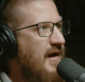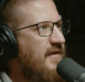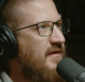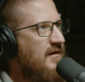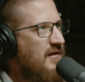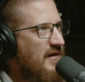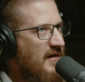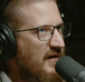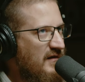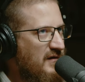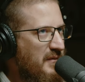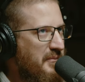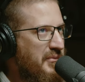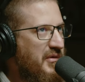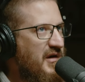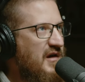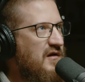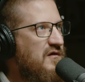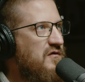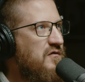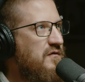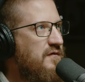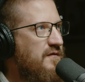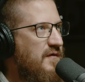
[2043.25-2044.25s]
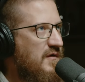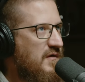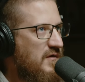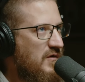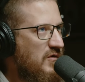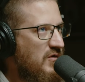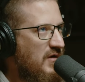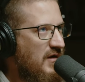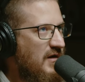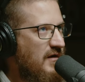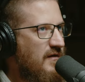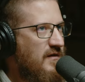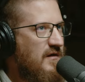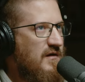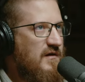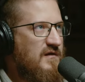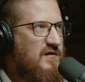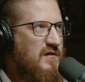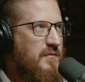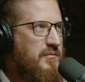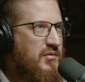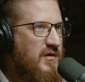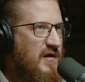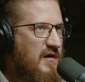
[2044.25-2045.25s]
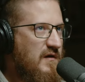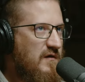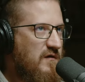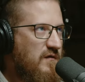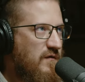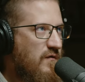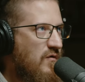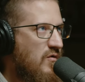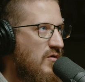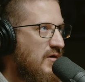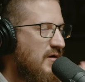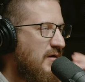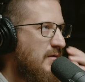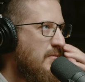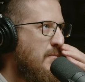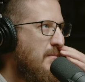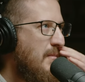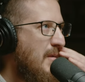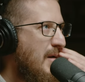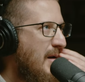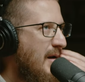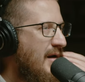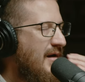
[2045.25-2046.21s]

and there is a place for duty and there is a place for,